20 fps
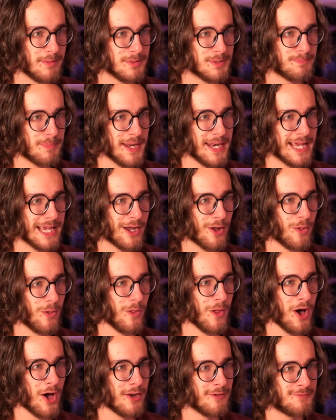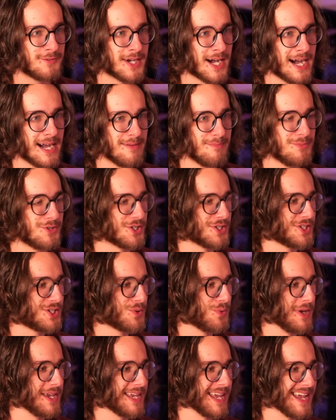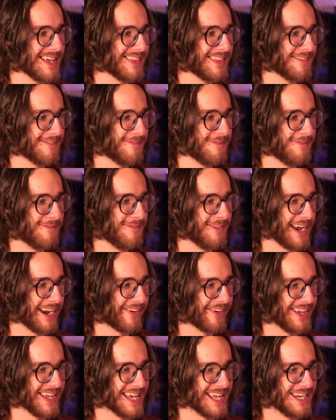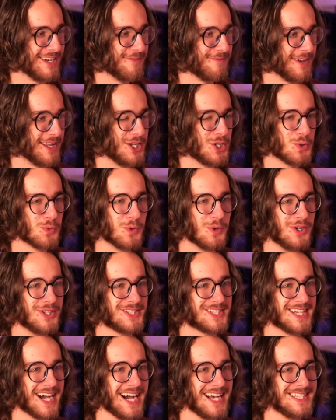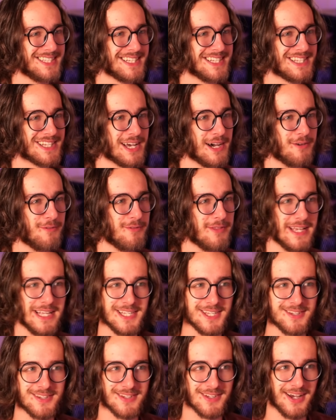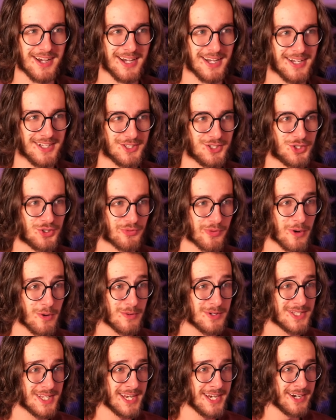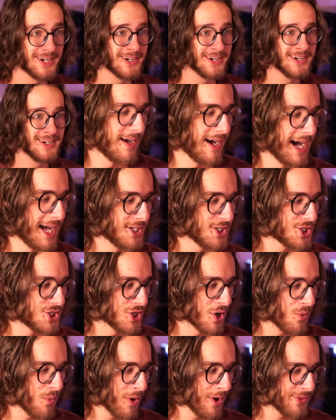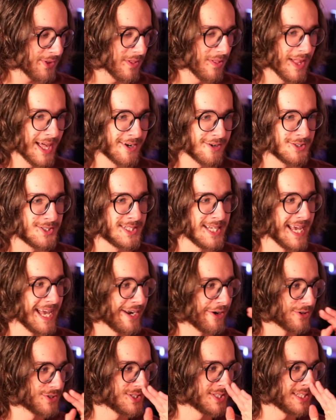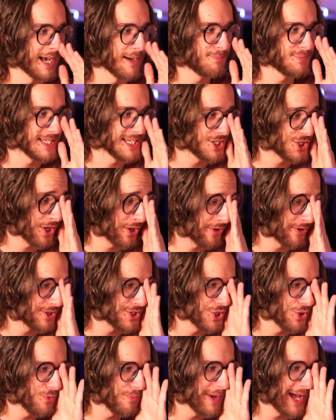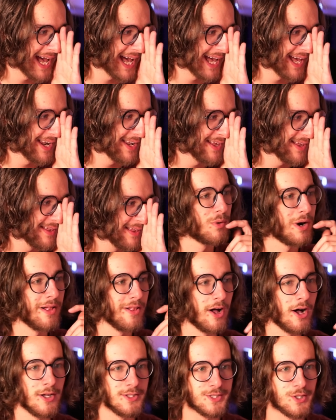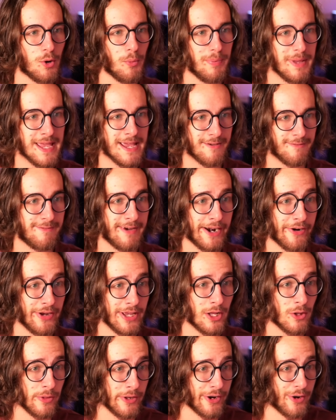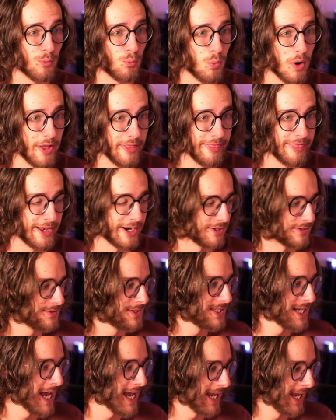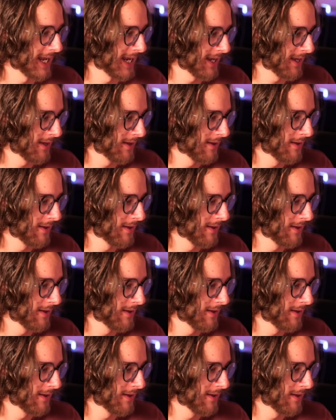I'm spending a lot of time just tweaking the very individual sizes of these strokes here. I just don't want the letters to intercept each other too bad, while also being very clear what they're saying.